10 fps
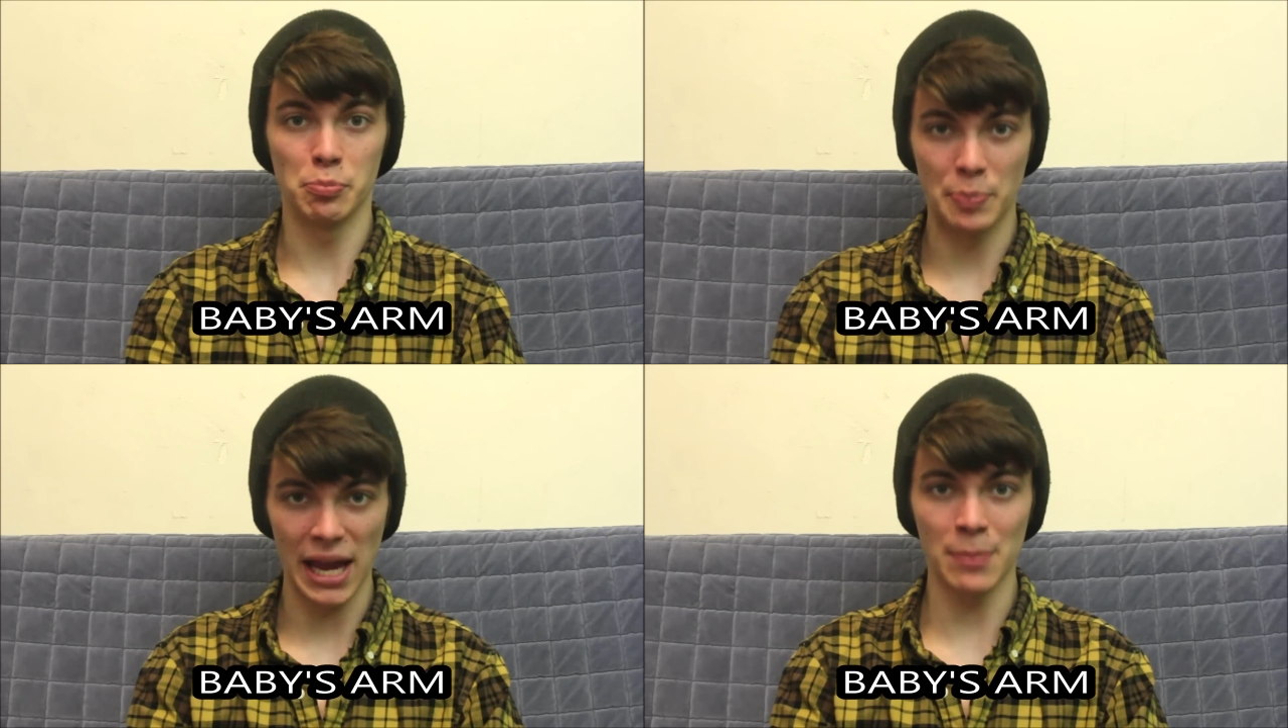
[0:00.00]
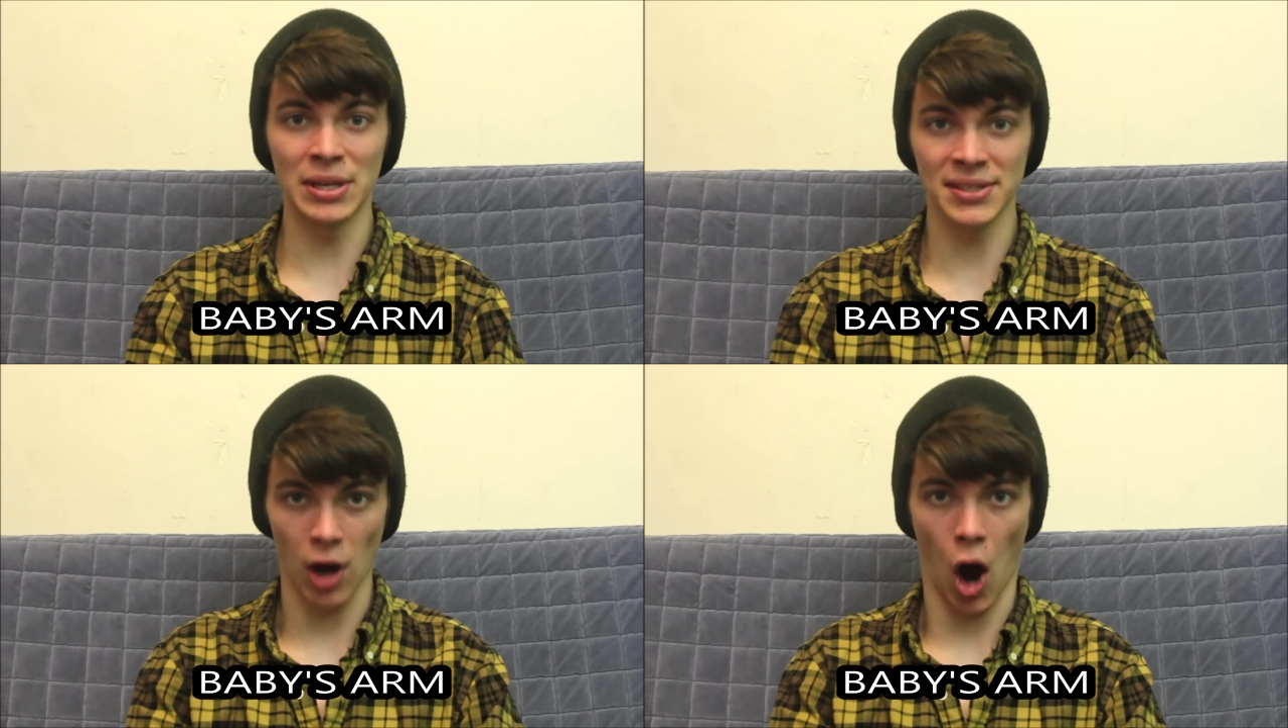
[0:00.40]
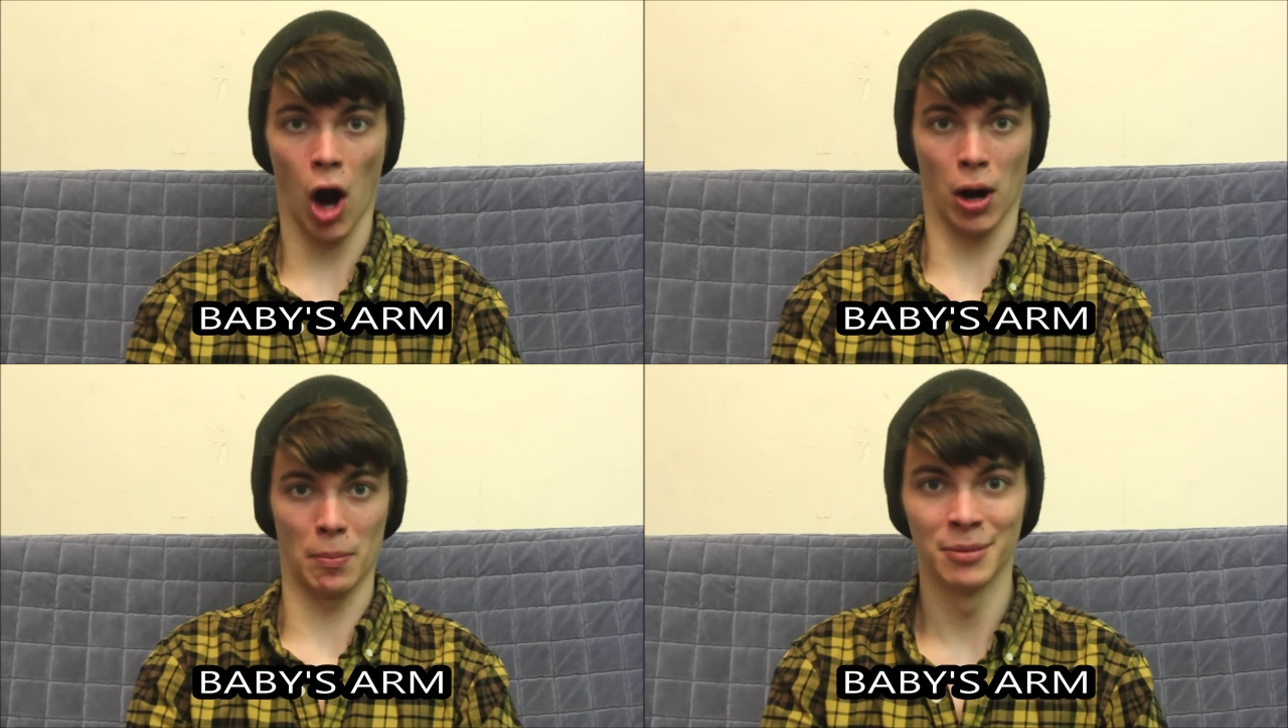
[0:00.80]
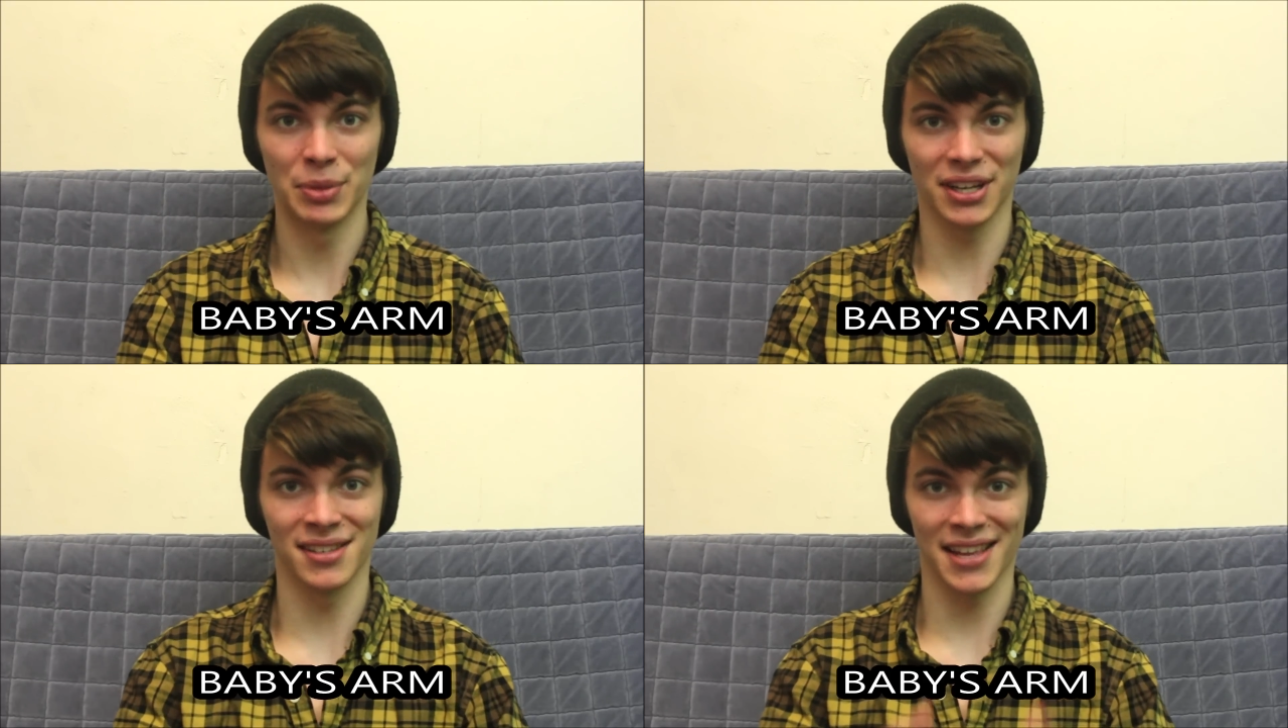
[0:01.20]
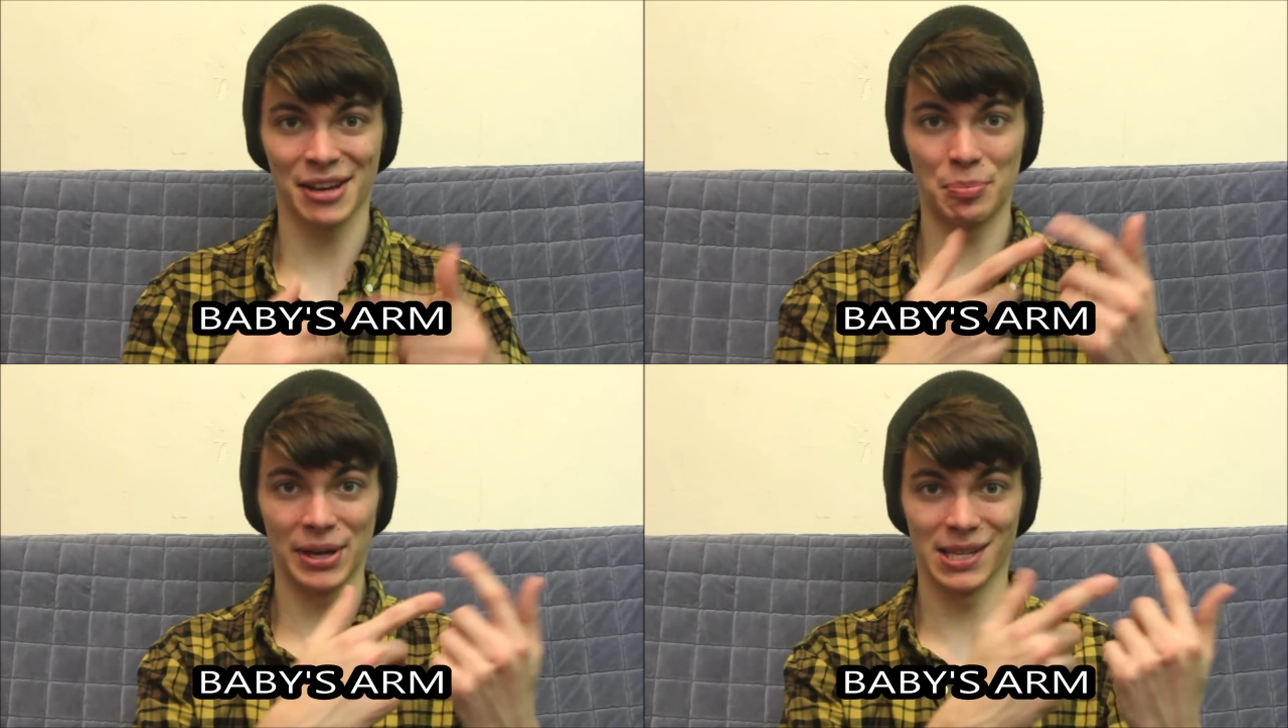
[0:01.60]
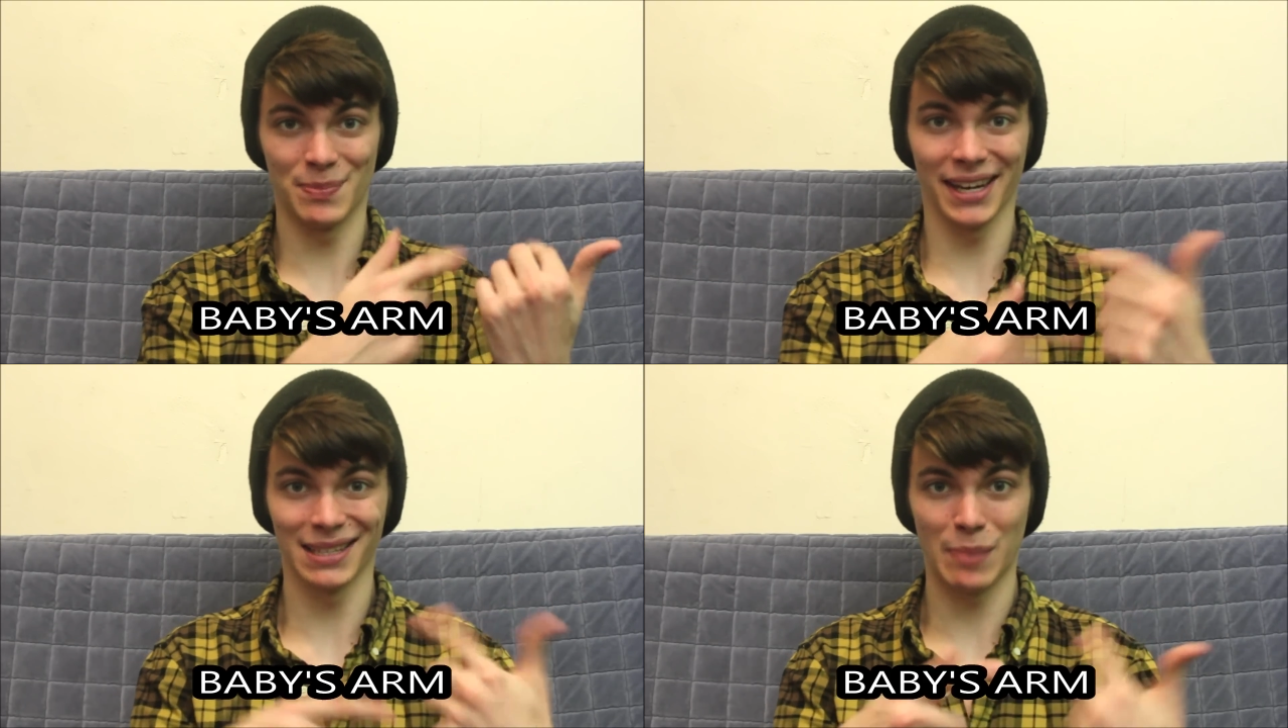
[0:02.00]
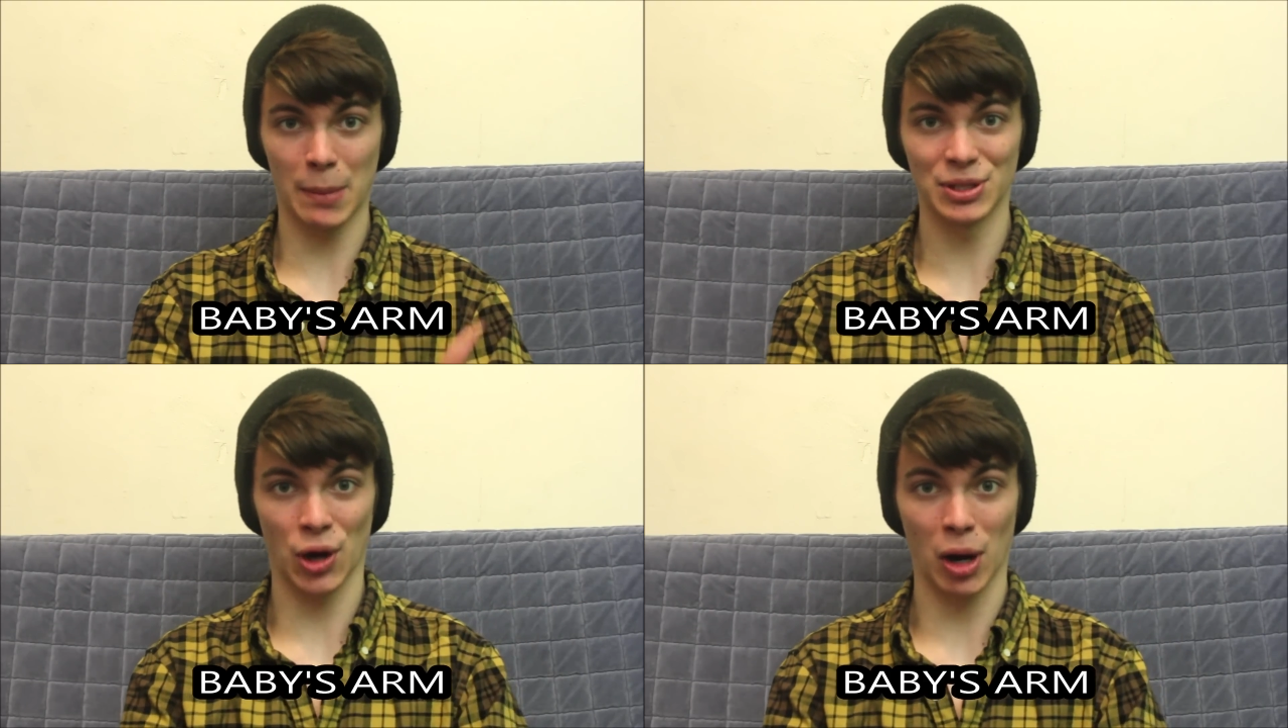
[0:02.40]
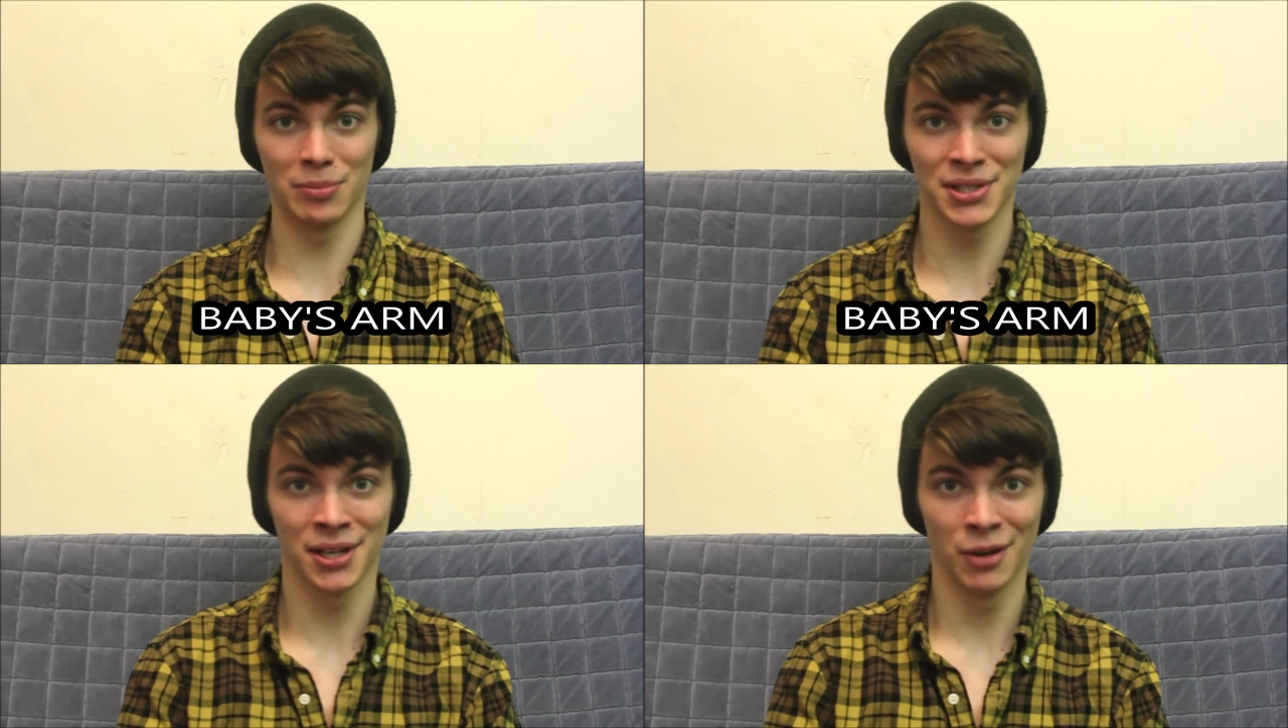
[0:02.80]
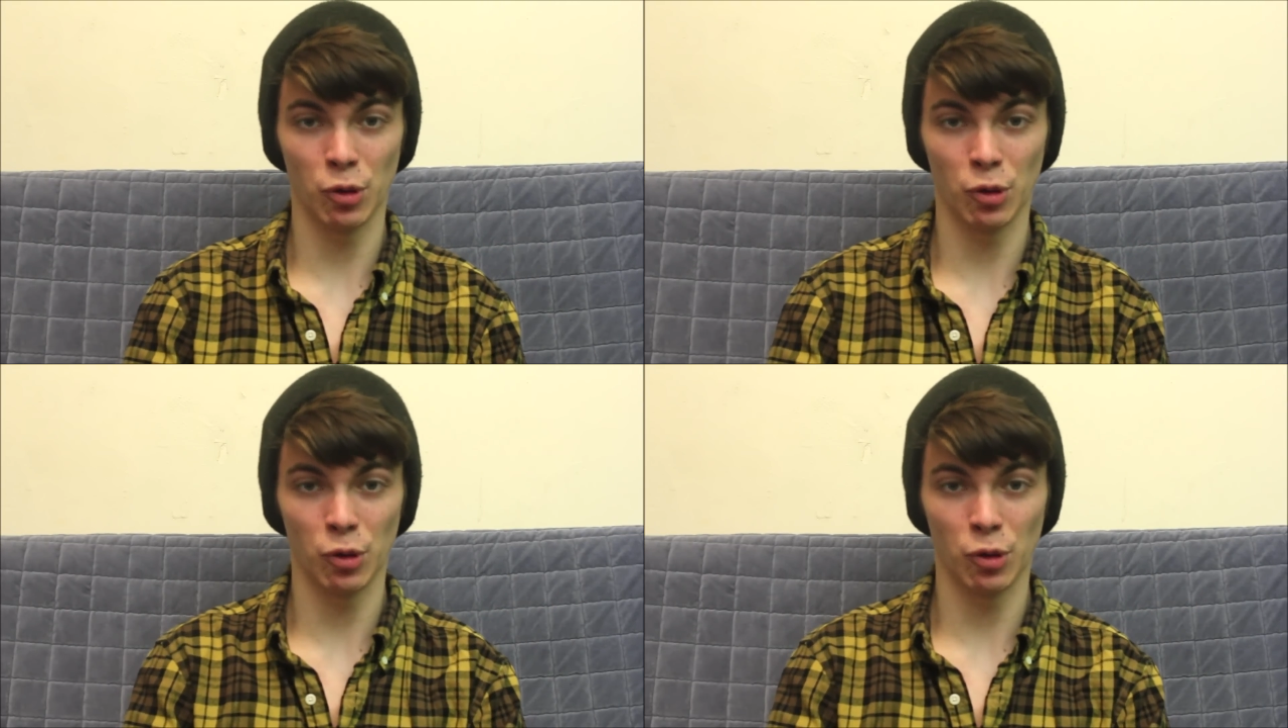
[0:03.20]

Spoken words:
Baby's arm, because they can be as big as baby's arms.